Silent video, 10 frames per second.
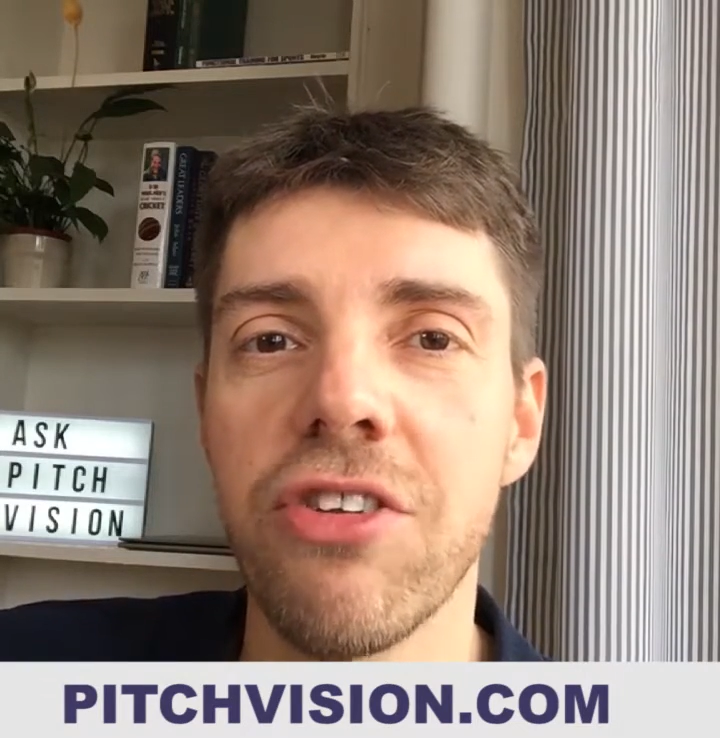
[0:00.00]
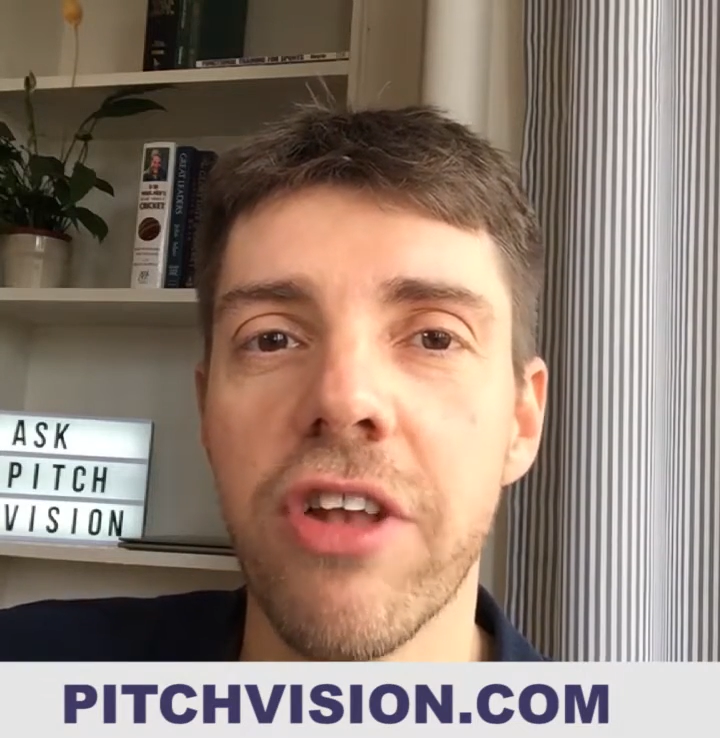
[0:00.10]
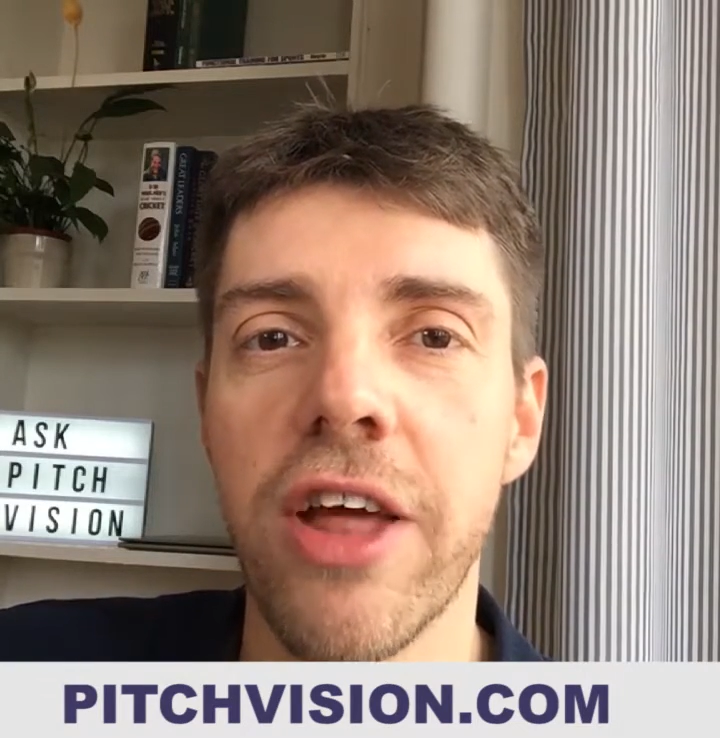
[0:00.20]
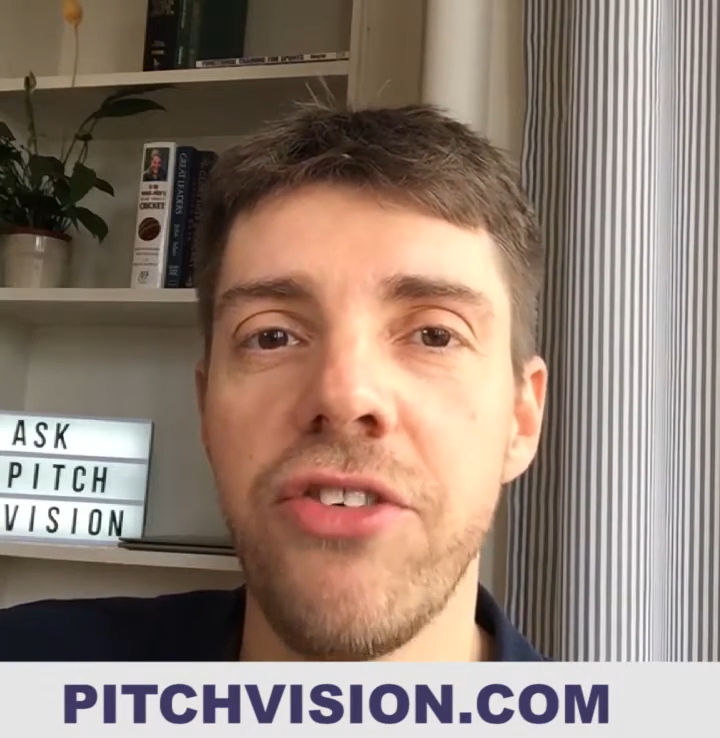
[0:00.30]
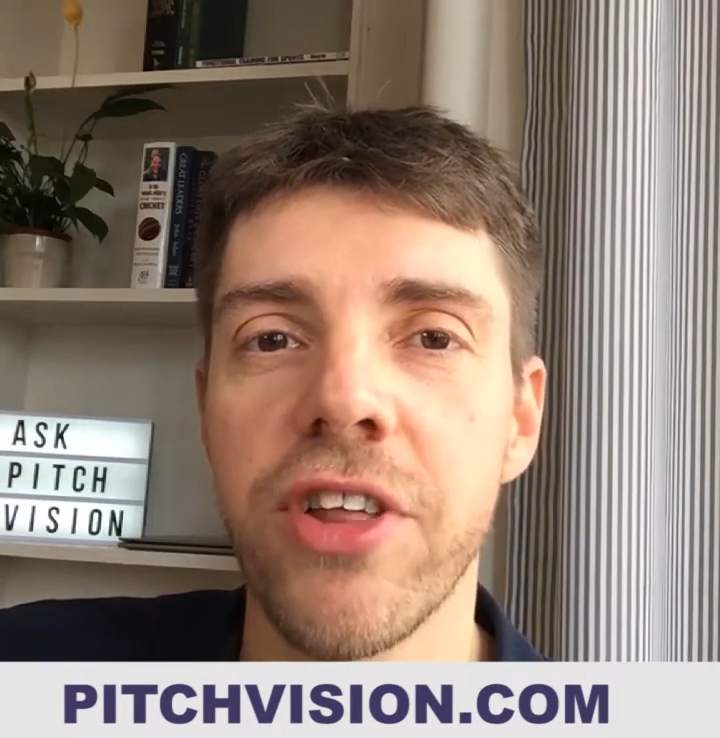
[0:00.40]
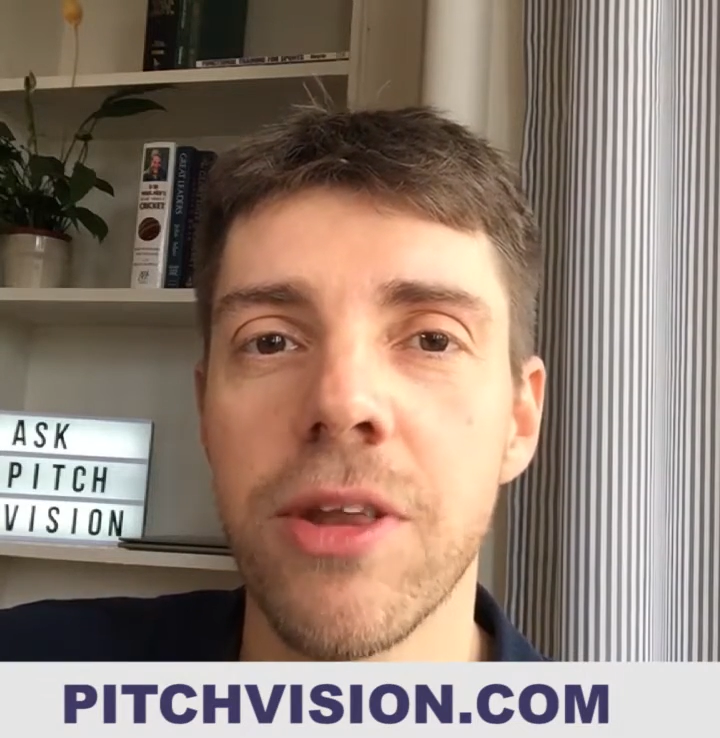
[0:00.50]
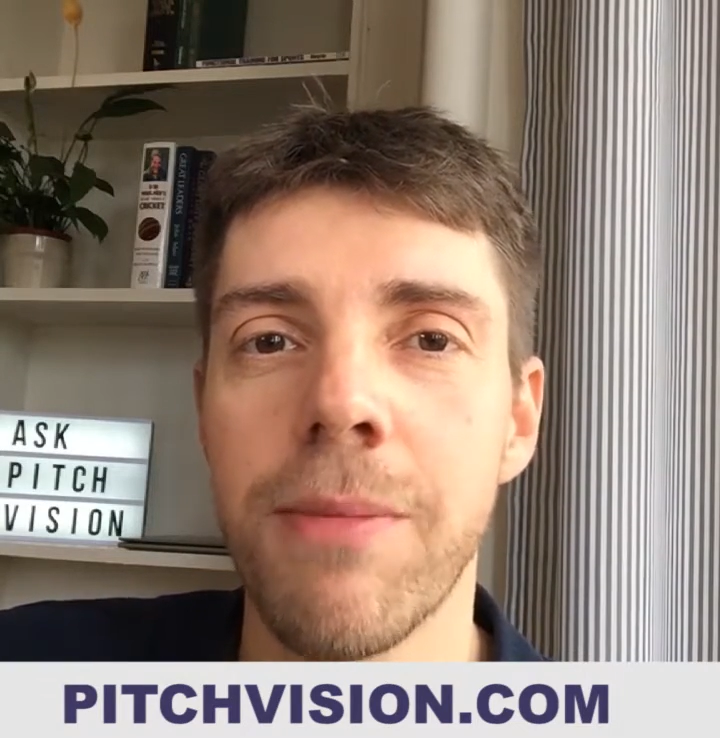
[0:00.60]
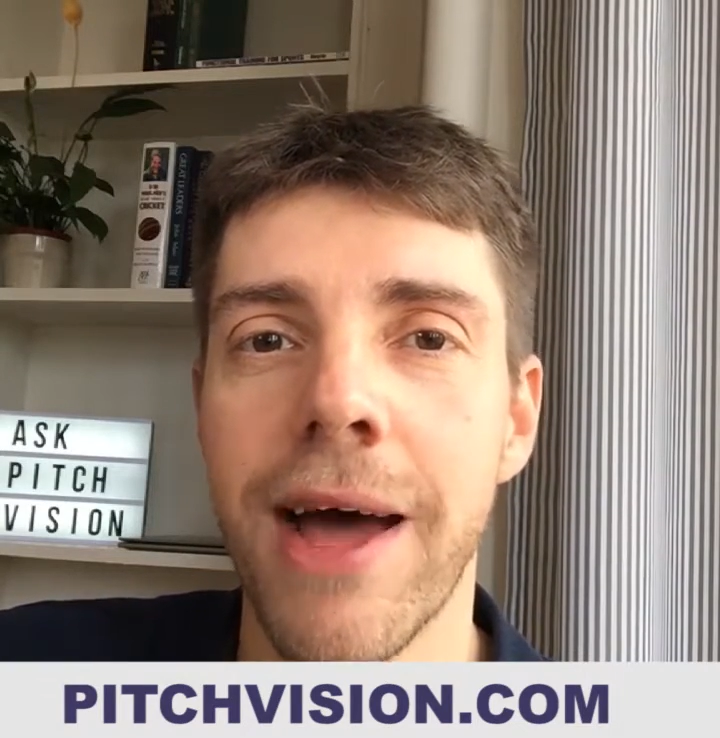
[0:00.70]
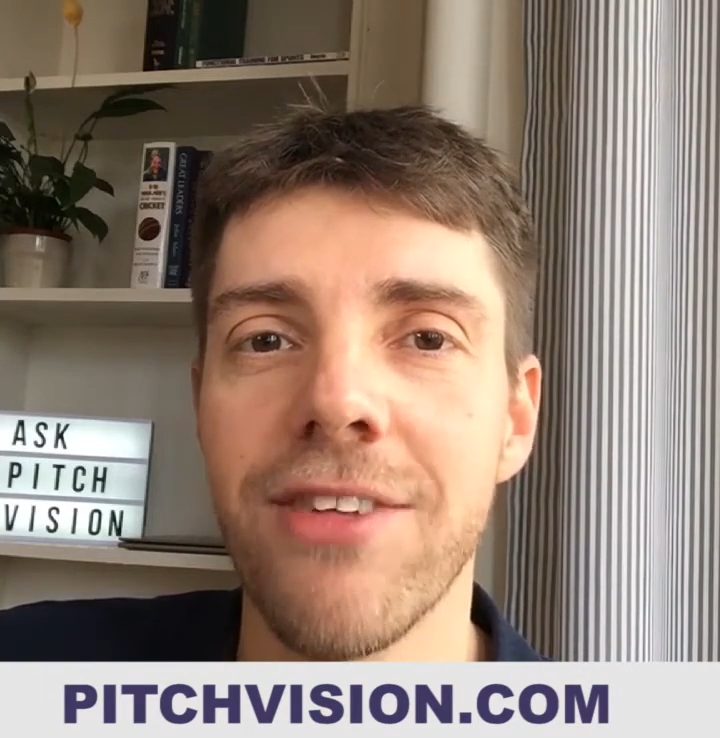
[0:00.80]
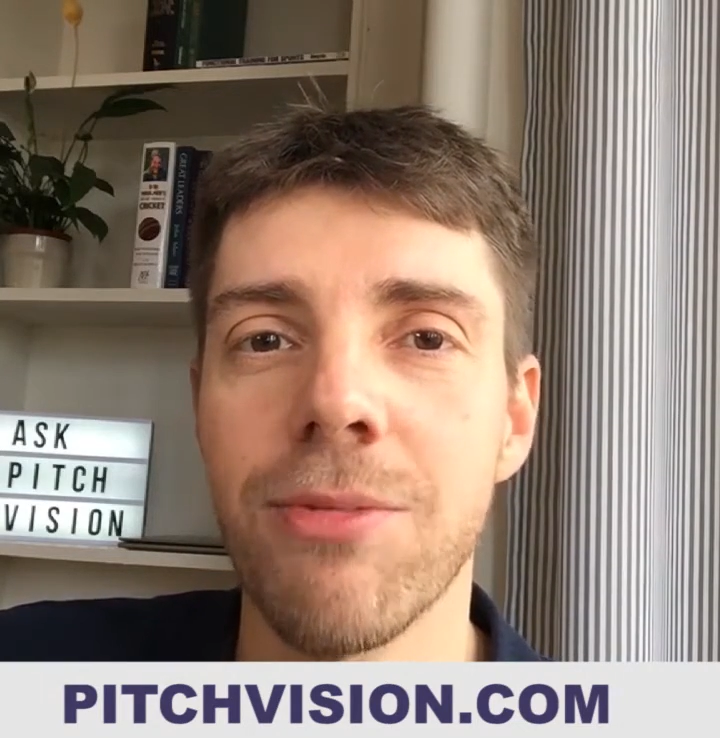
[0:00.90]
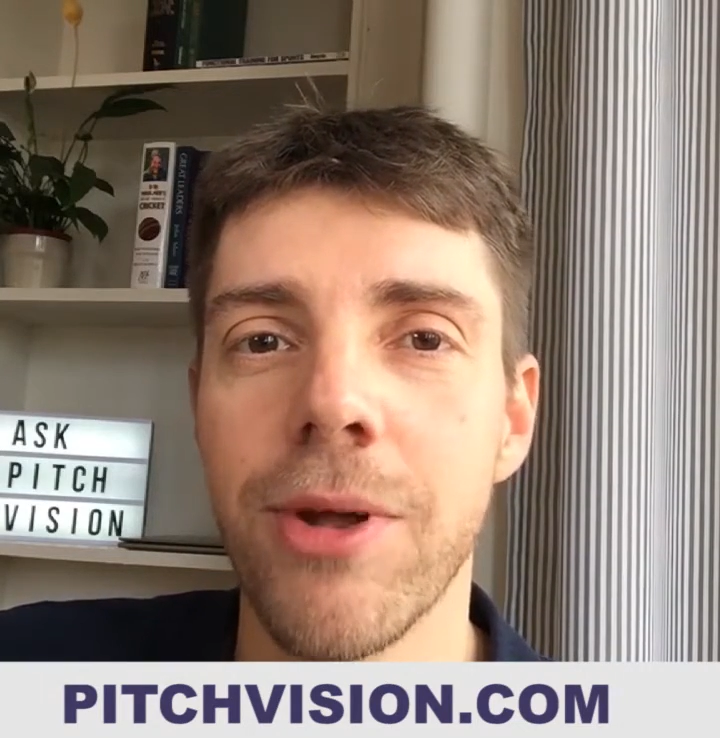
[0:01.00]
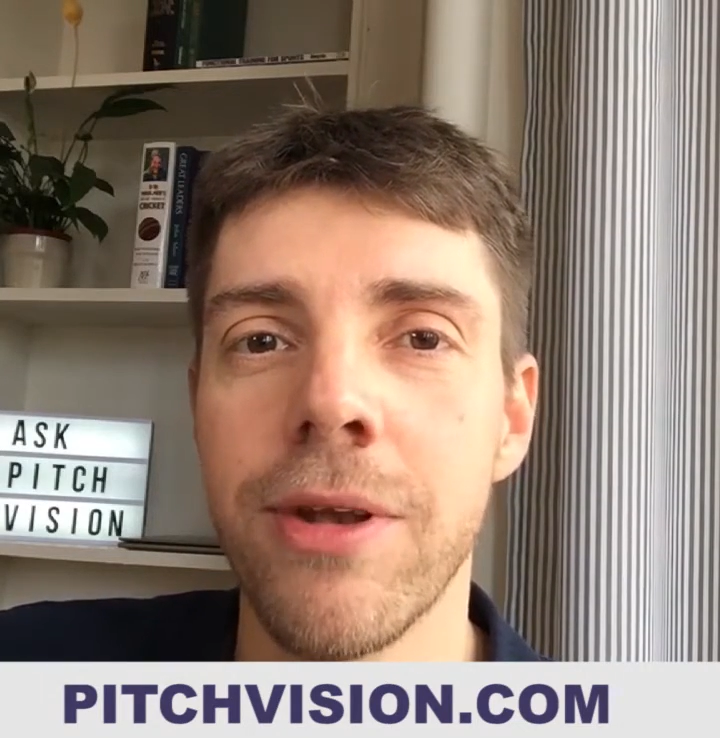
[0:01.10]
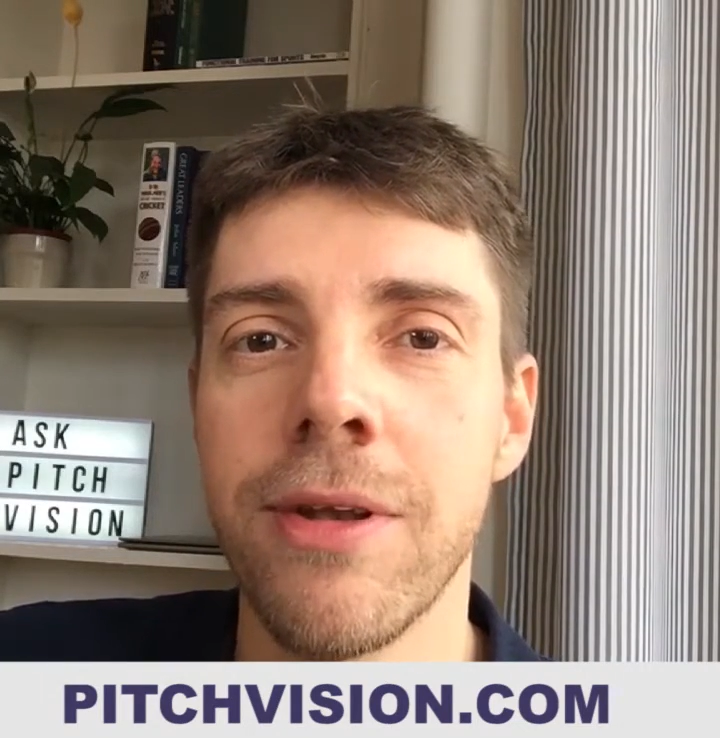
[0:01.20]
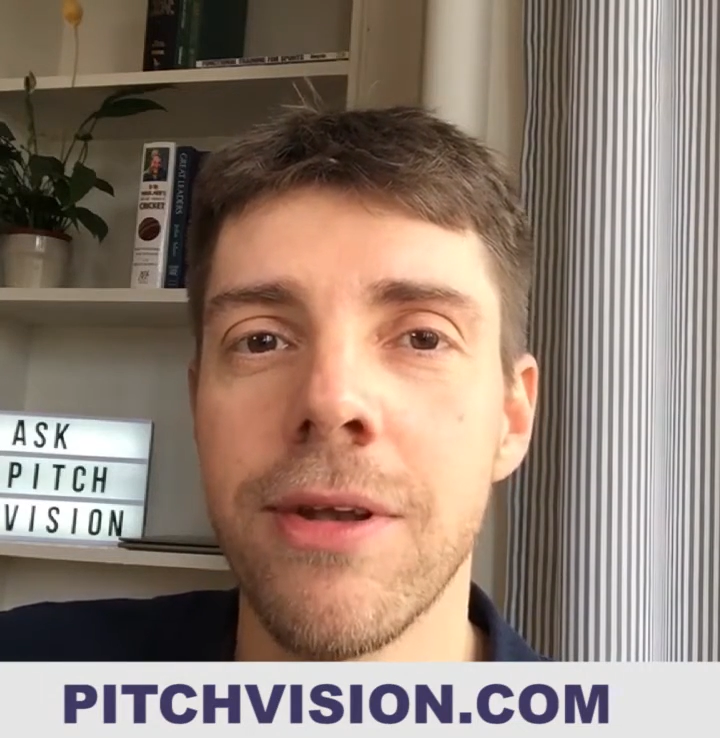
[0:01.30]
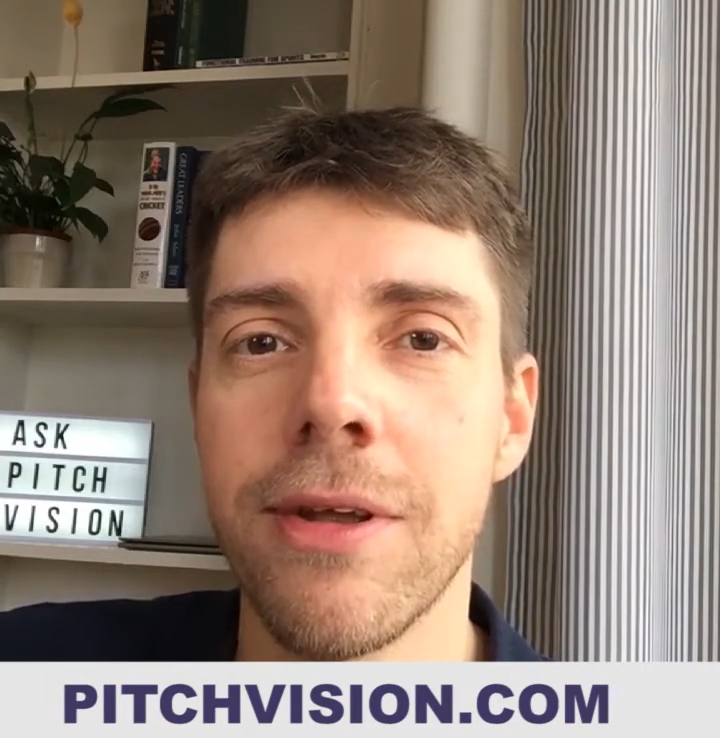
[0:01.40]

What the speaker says: sledging the batsman?